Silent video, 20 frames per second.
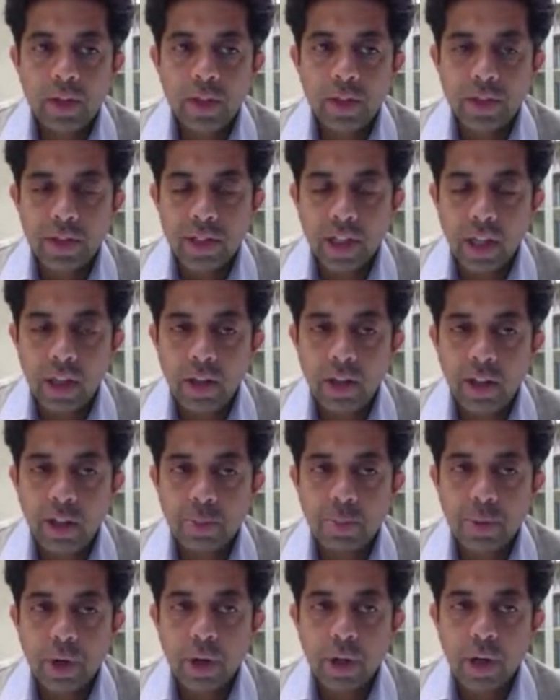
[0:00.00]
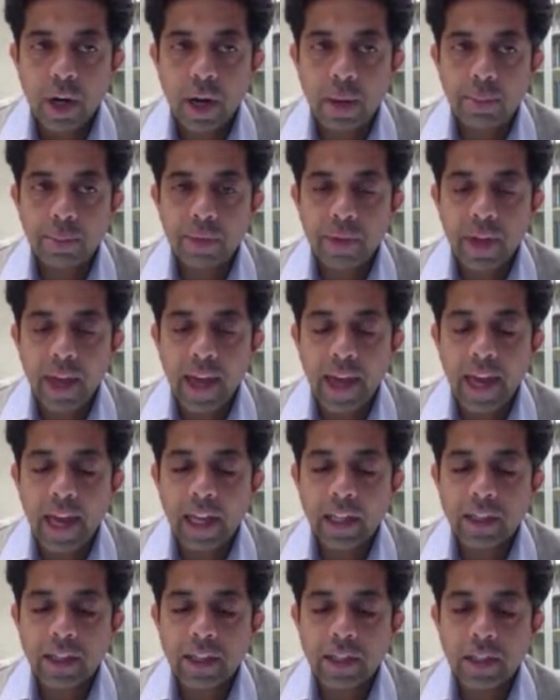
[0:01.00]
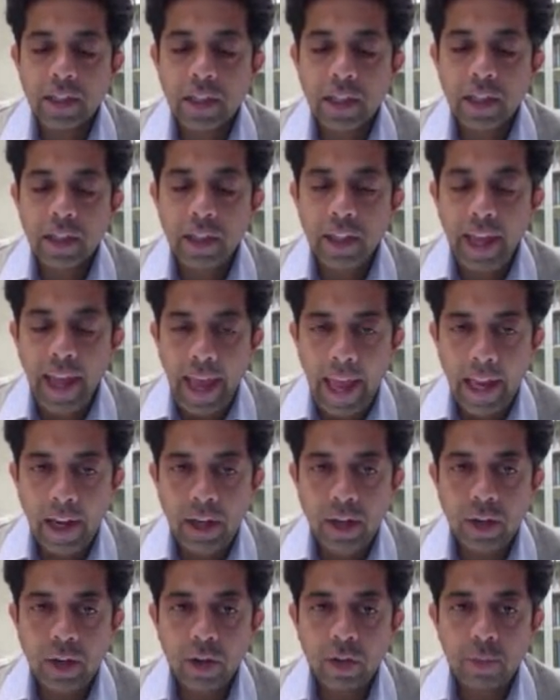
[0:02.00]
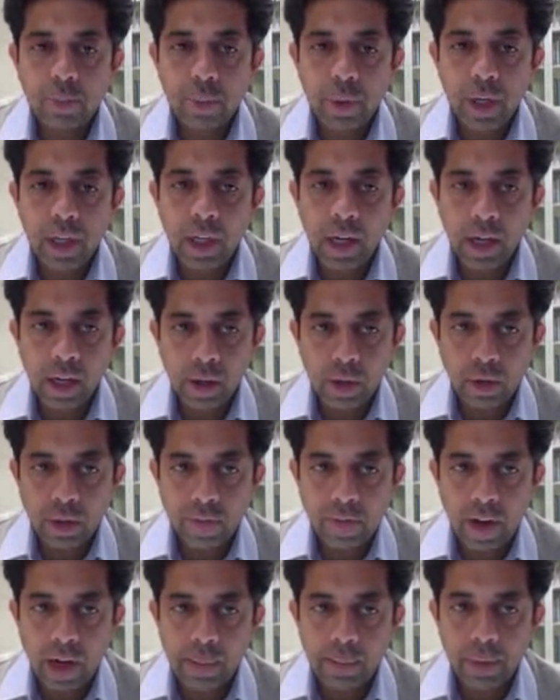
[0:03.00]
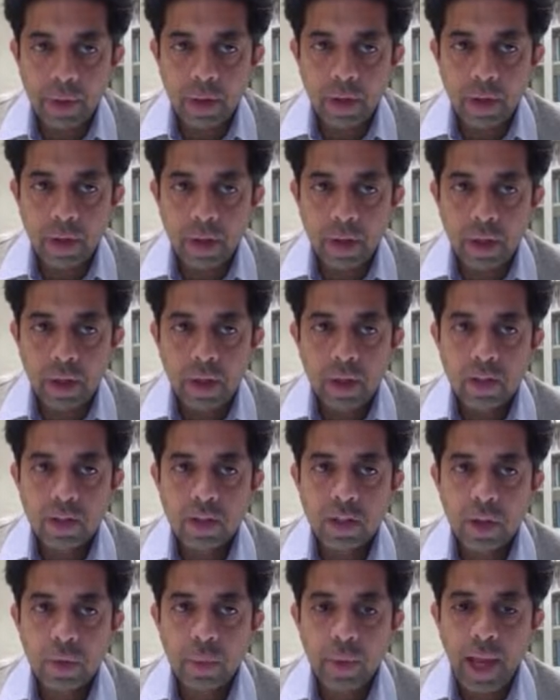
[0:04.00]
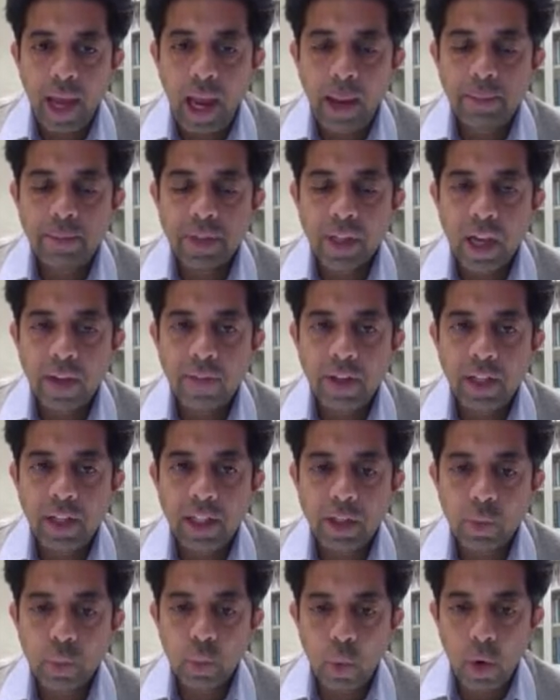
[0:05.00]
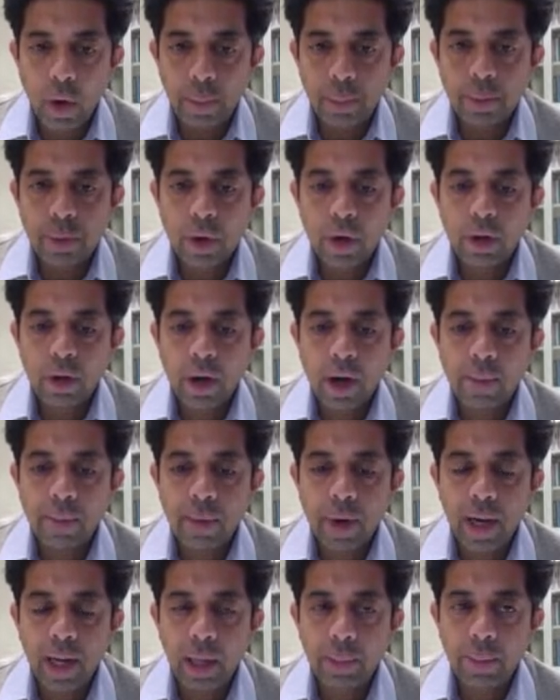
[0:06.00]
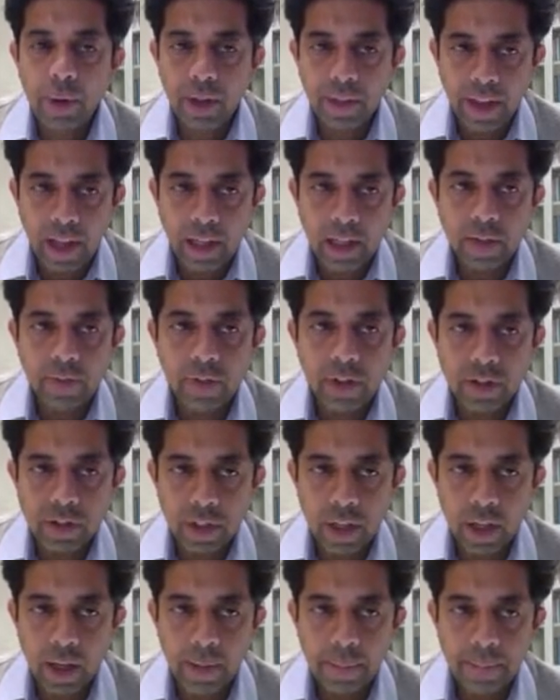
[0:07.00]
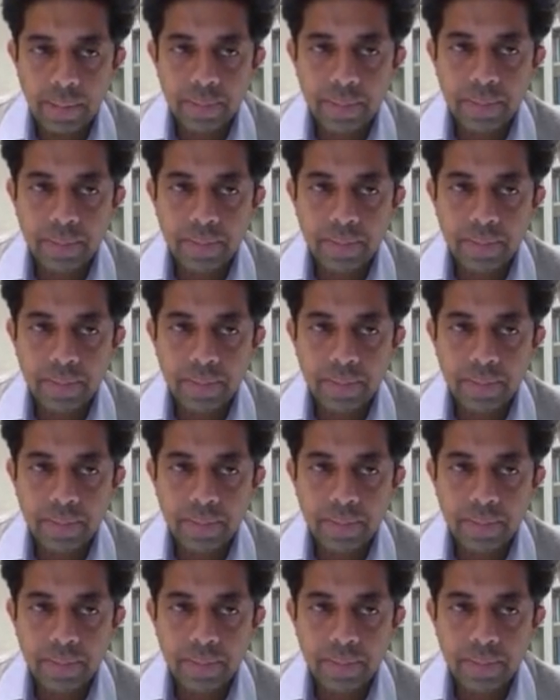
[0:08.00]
to sell these programs at the end of preclinical development. So we aim to have at least one program ready by the end of this year.